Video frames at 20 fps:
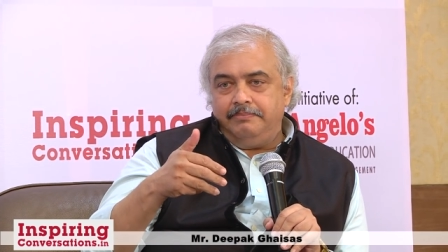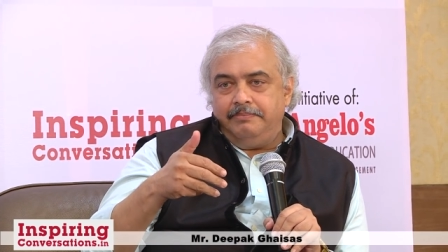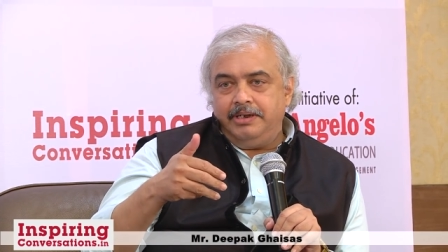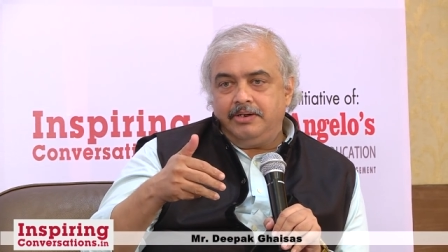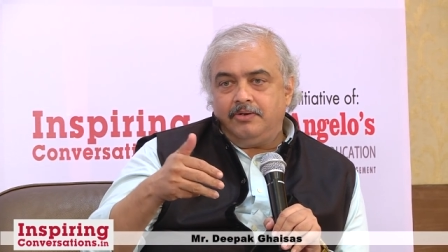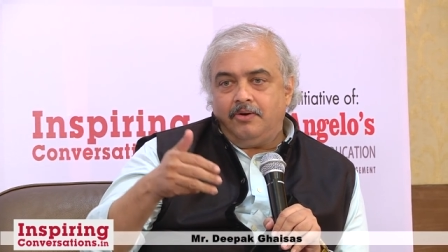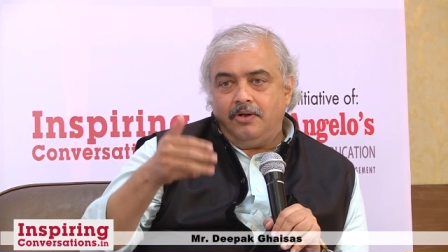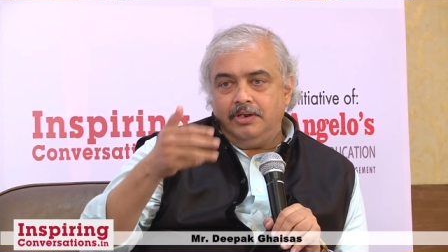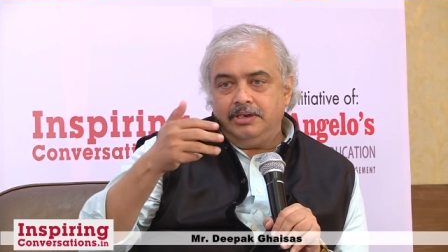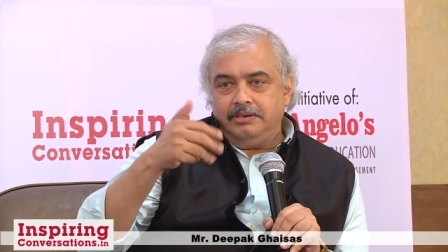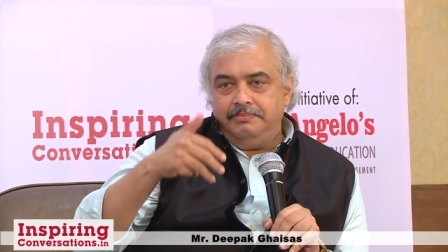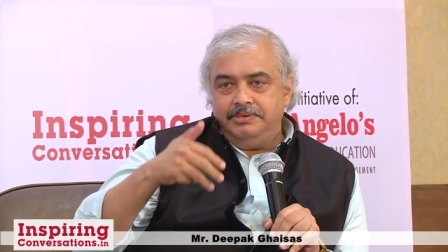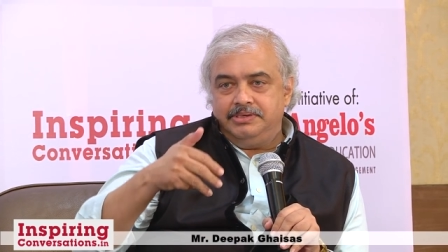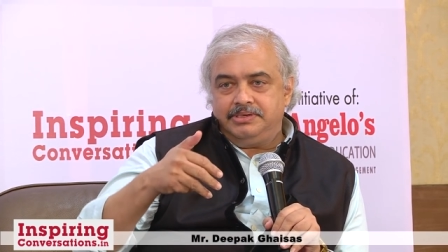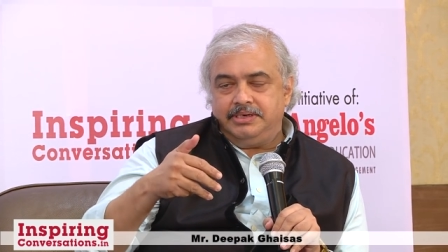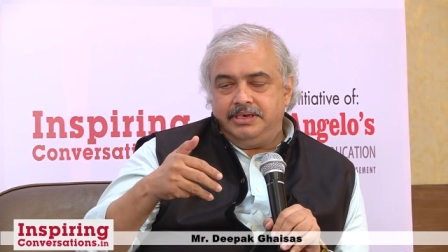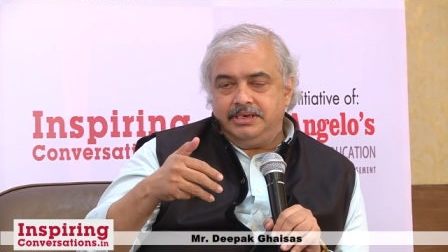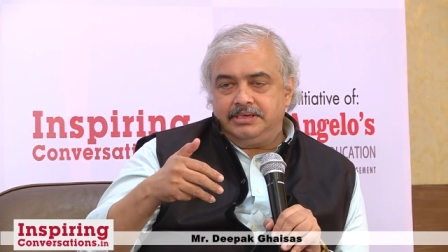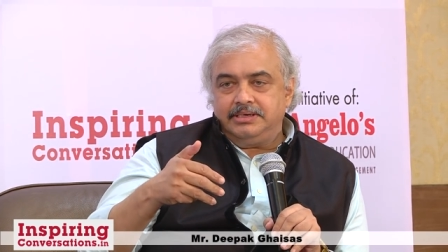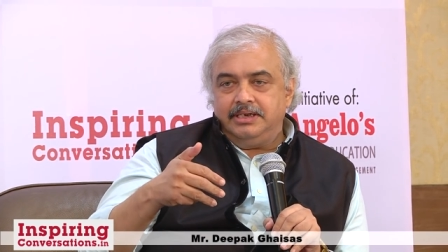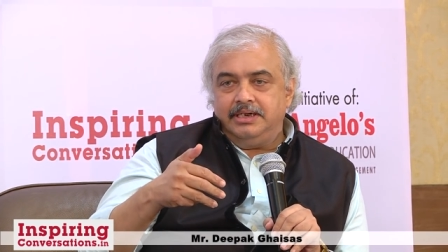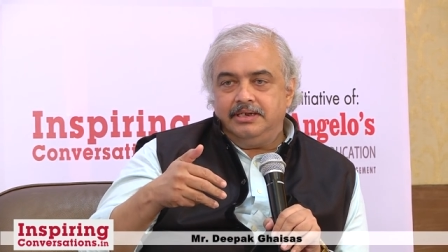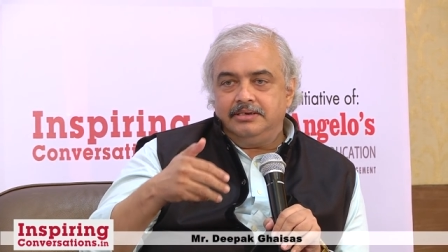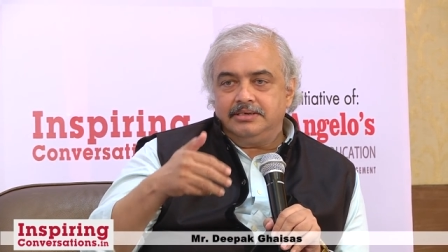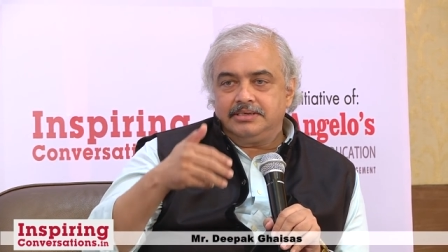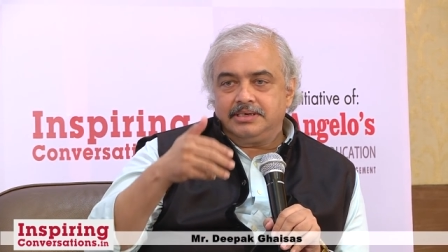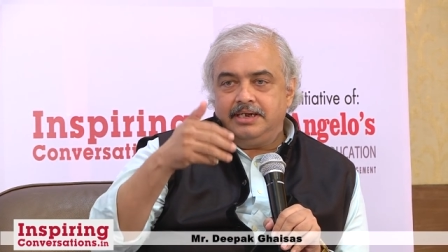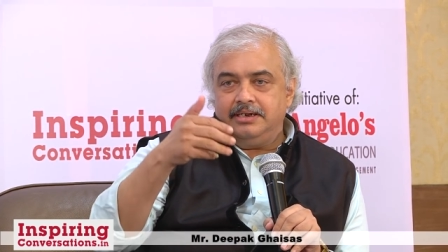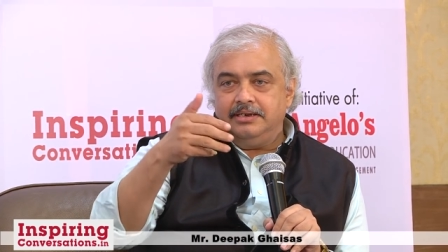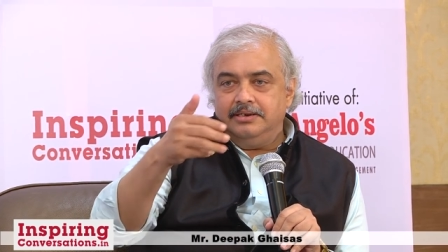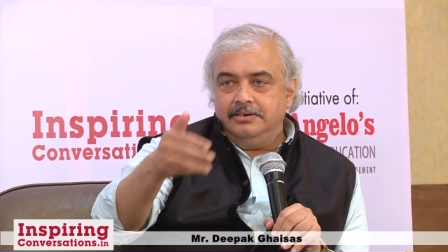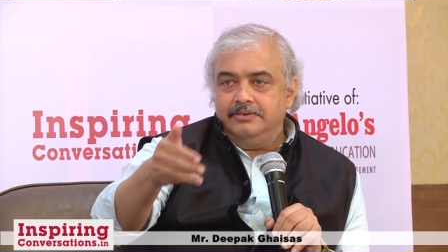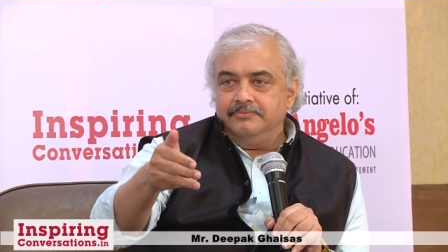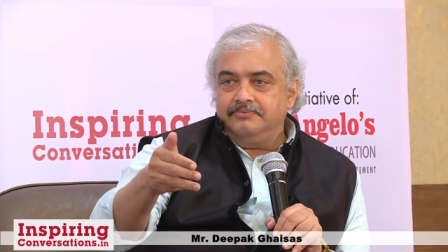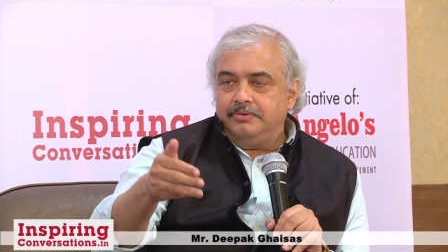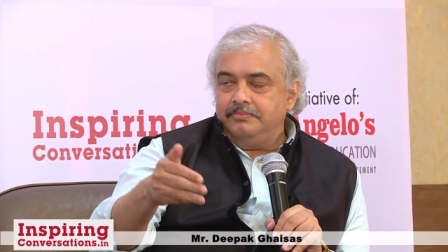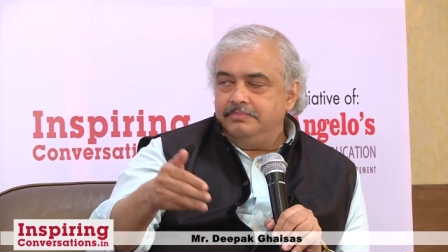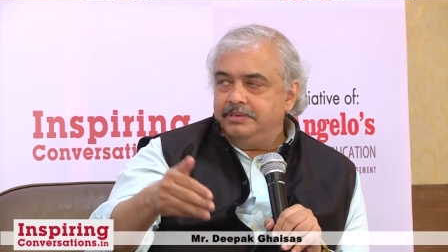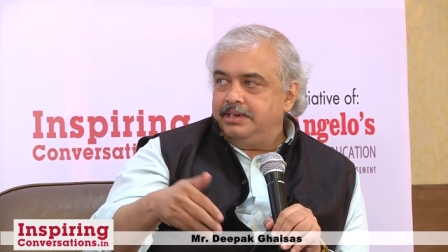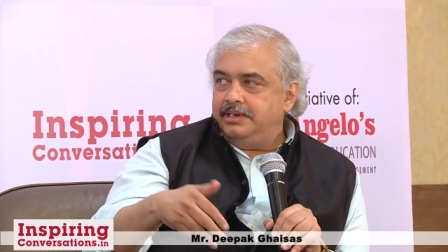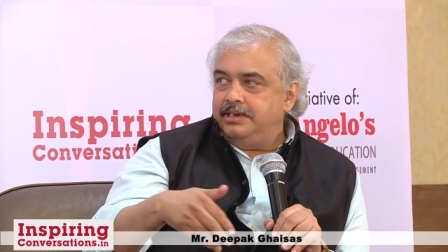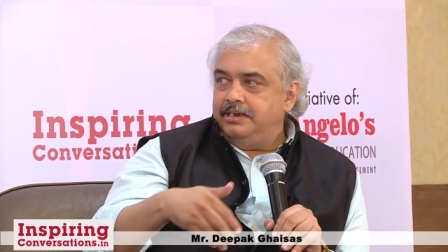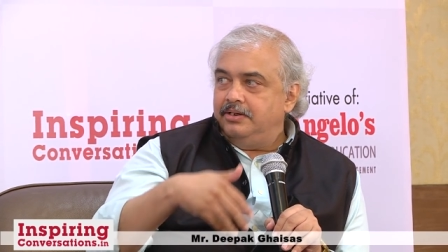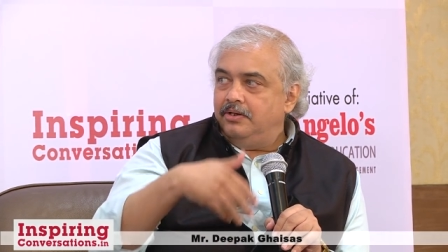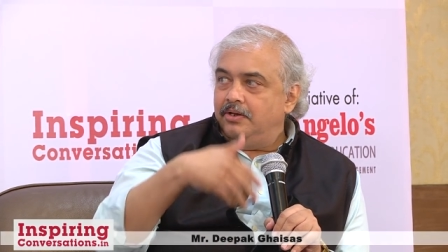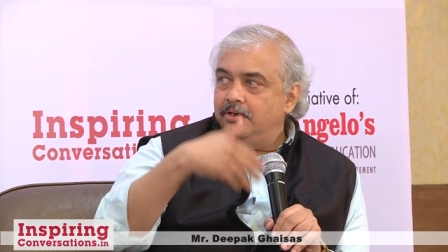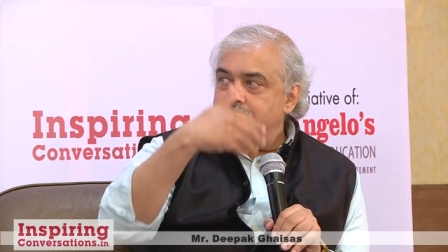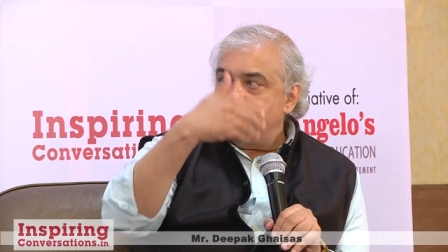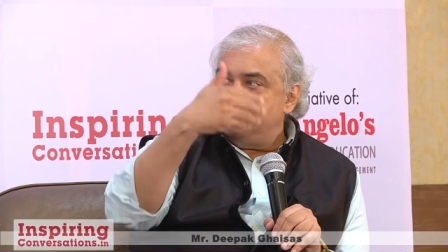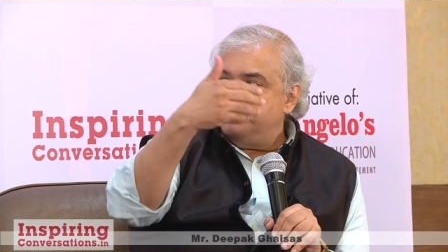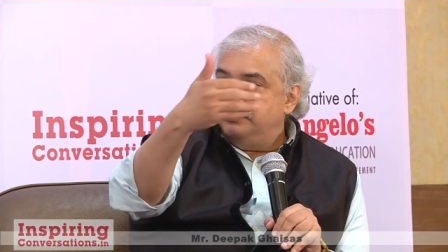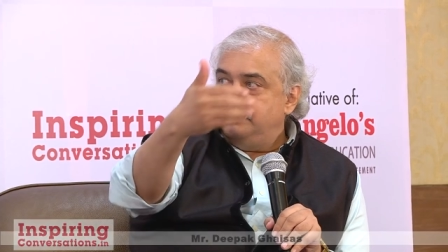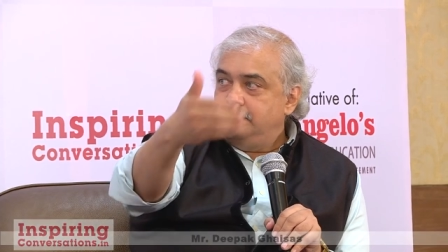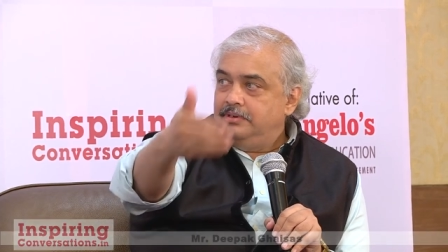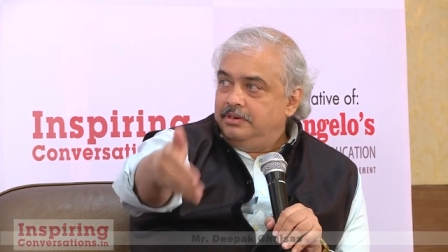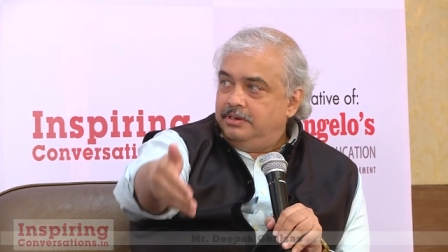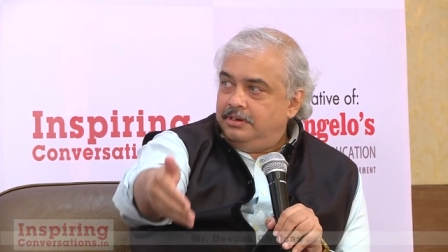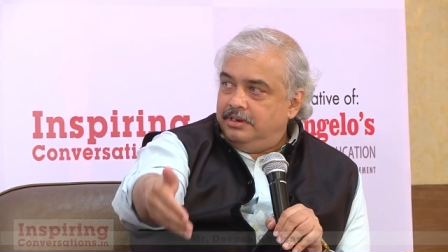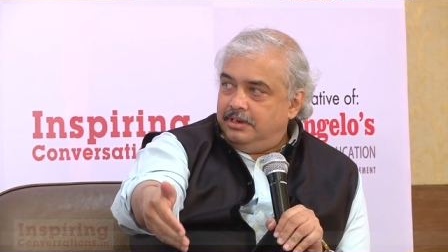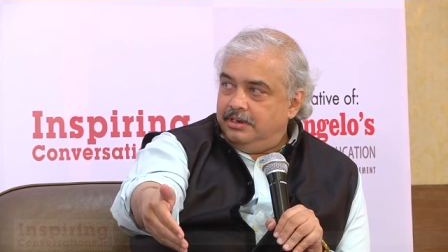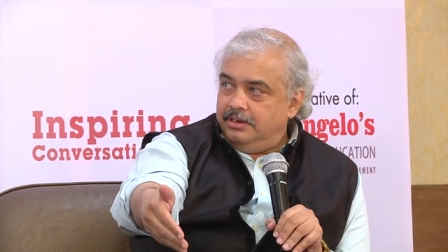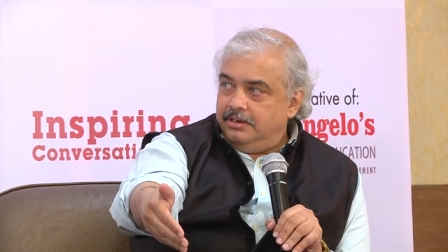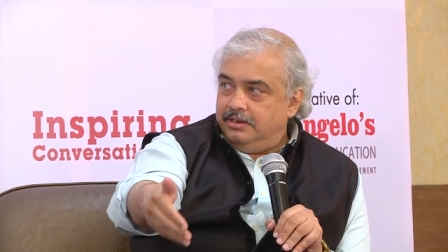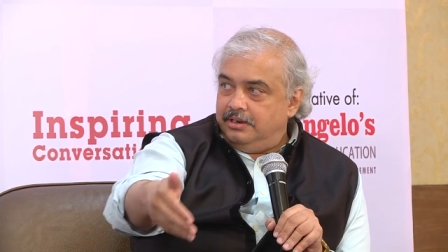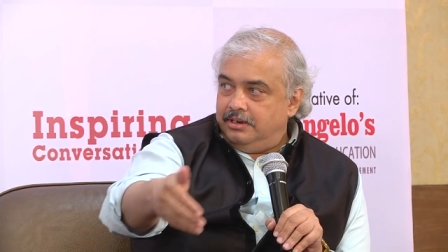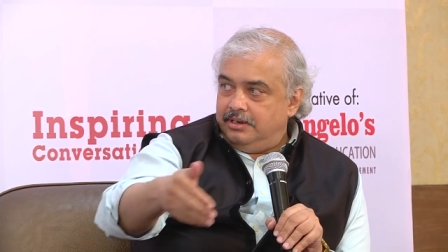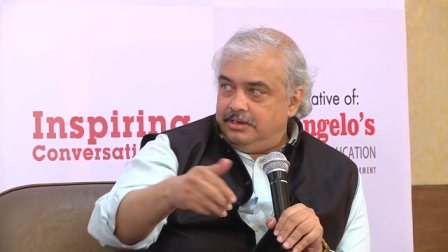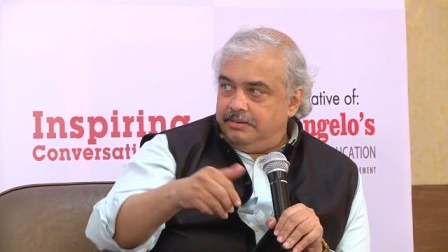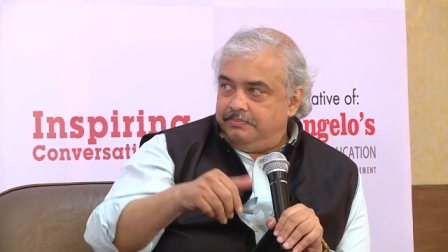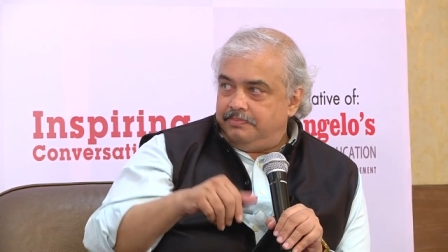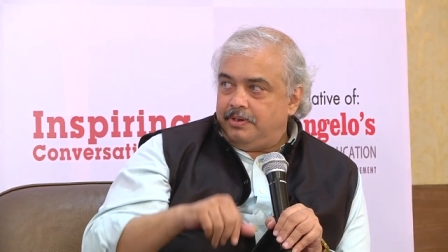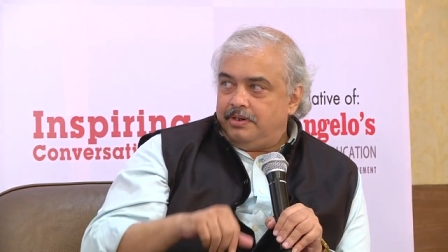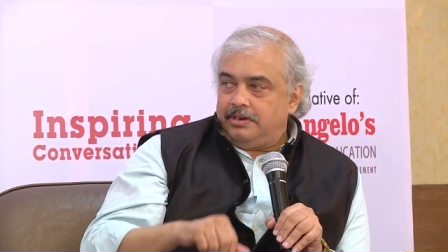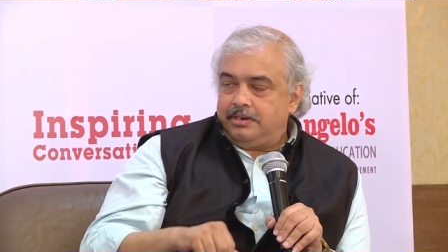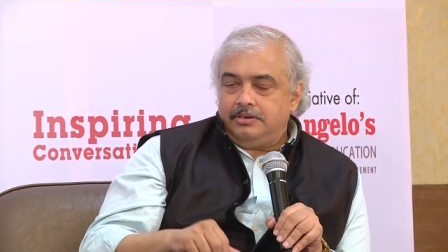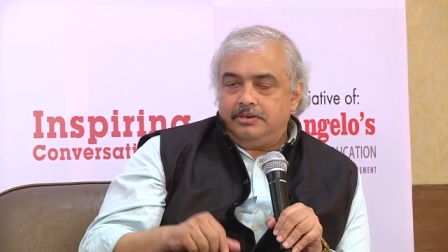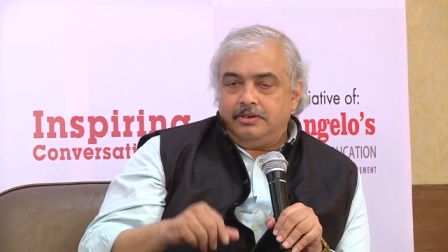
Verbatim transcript: make all the mistakes and others can learn from that and launch uh, another product.